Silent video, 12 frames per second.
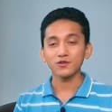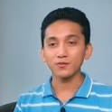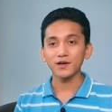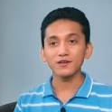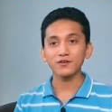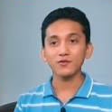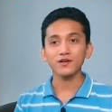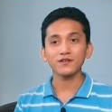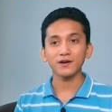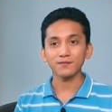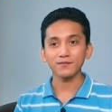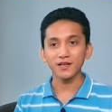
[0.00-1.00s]
No matter
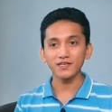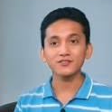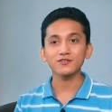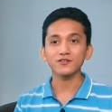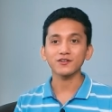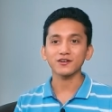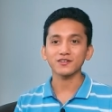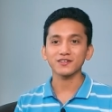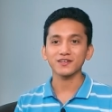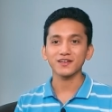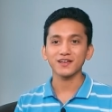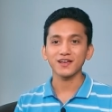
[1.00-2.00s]
whether I'm blessed or not,
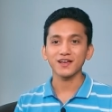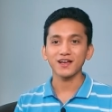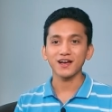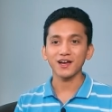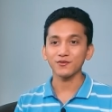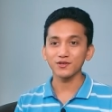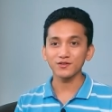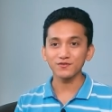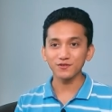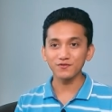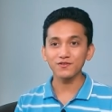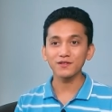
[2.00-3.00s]
I will
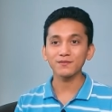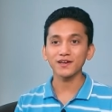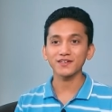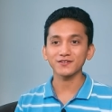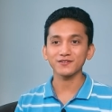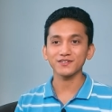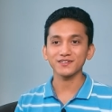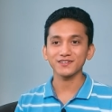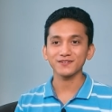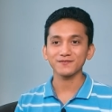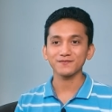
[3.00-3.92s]
fulfill my duty.